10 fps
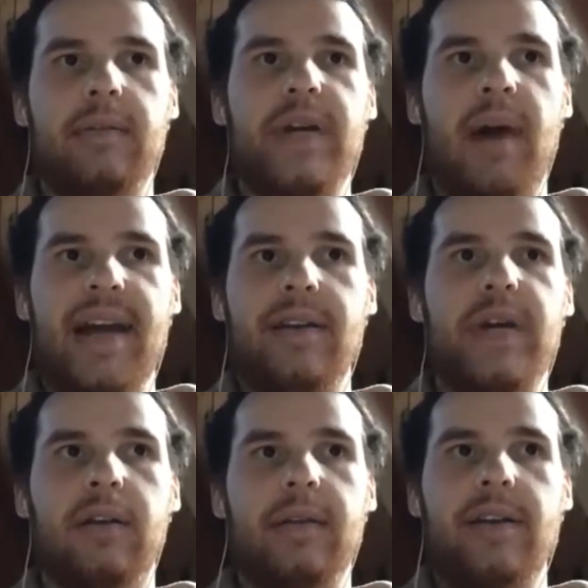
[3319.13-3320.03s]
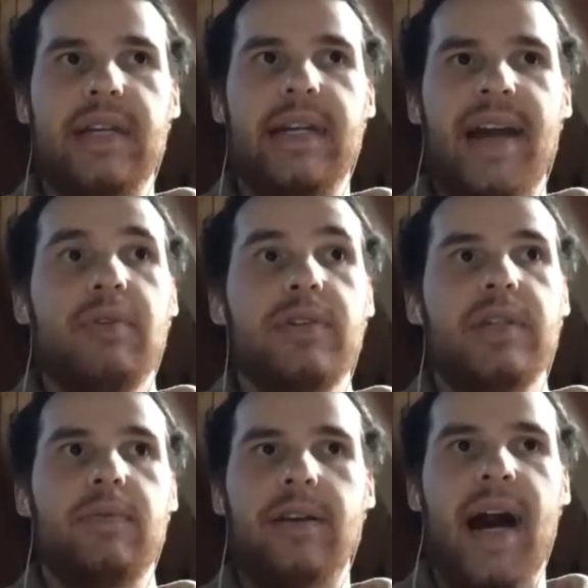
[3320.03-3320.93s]
minor is getting
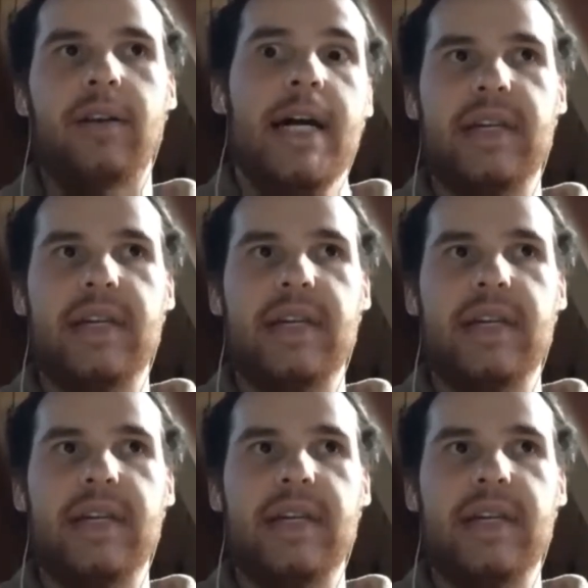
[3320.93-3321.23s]
pussy while I'm not.